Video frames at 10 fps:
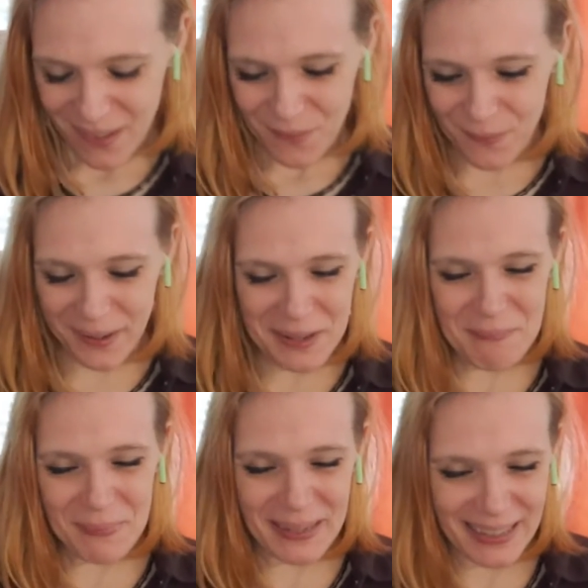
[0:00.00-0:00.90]
One
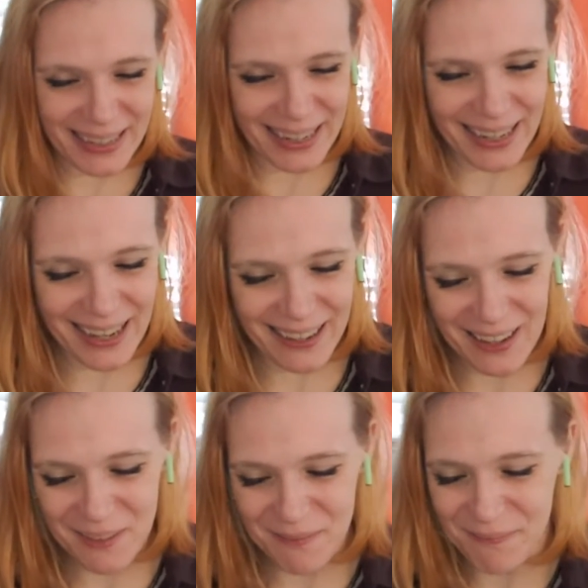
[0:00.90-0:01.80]
being,
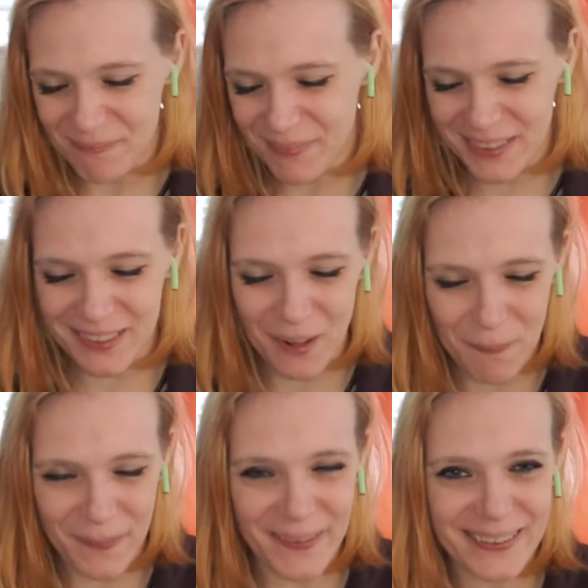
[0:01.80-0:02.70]
this I'll
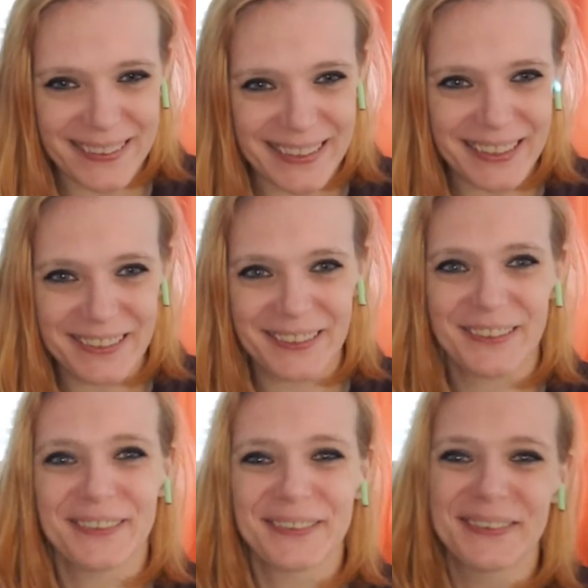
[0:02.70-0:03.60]
put a link
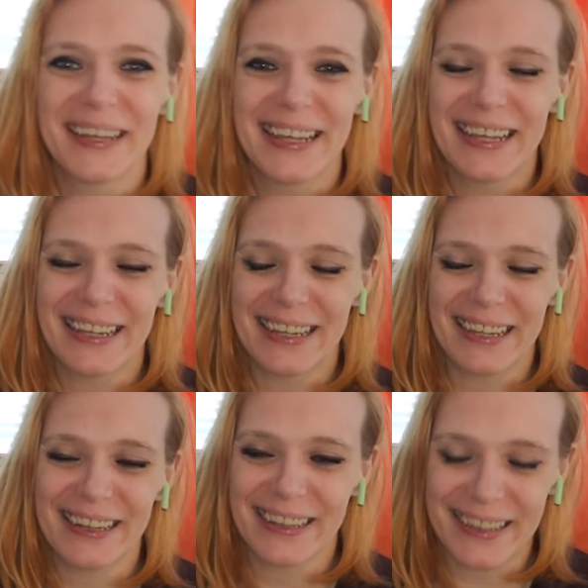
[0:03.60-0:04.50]
to
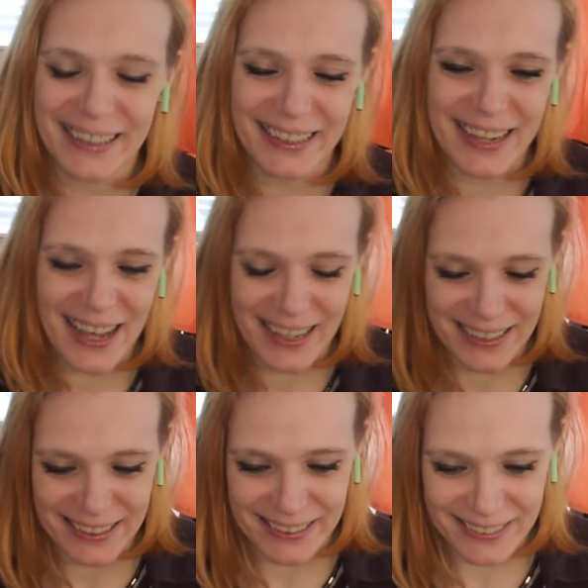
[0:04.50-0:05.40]
in the
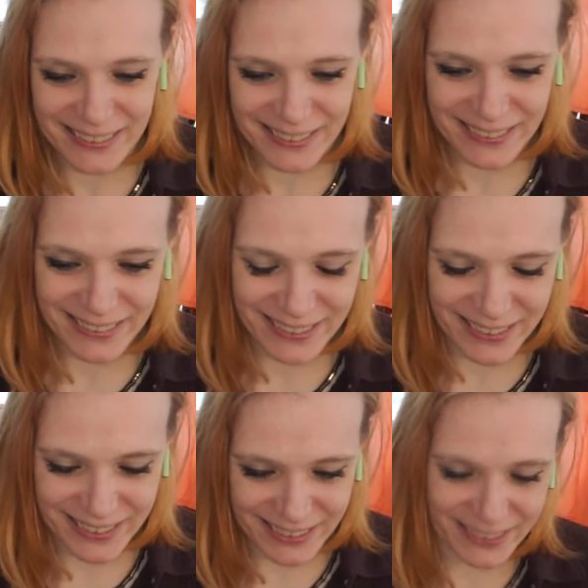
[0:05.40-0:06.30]

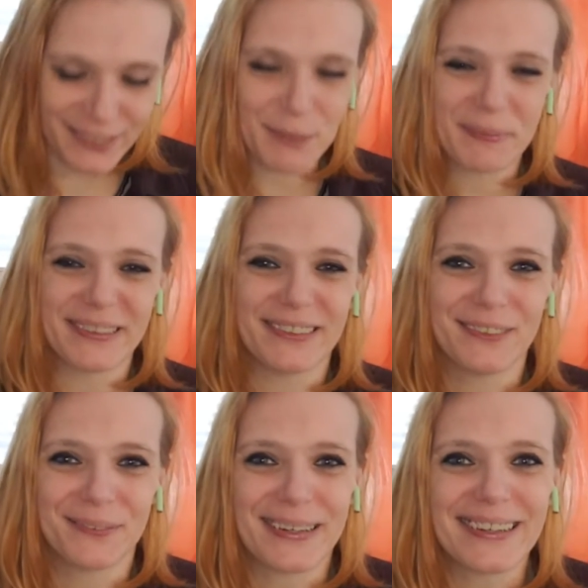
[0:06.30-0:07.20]
description as
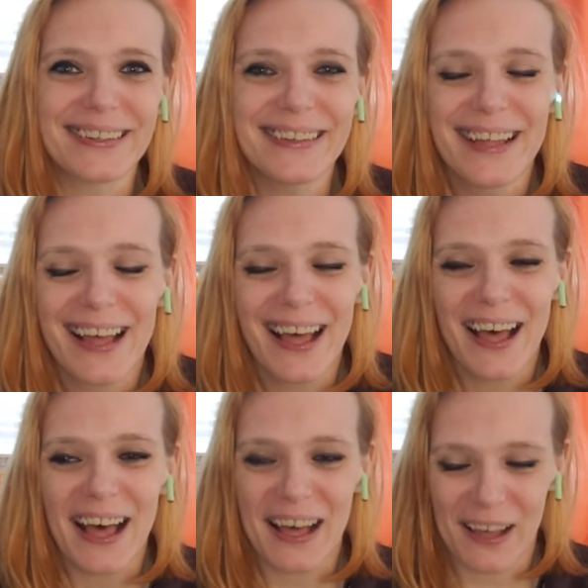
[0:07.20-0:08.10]
well.
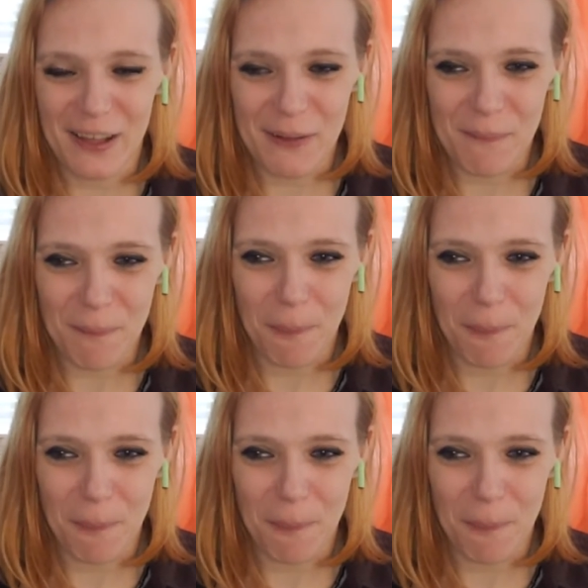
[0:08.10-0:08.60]
I